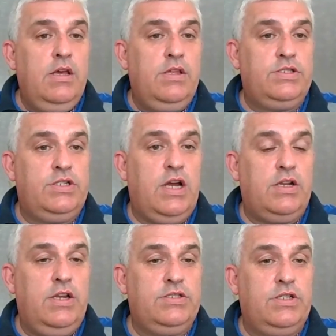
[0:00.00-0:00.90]
the
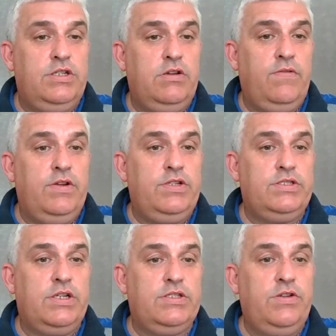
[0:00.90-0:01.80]
Chartered Institute of
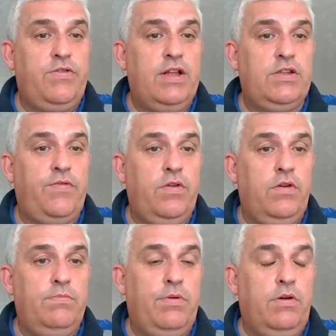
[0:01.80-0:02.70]
Logistics and Transport,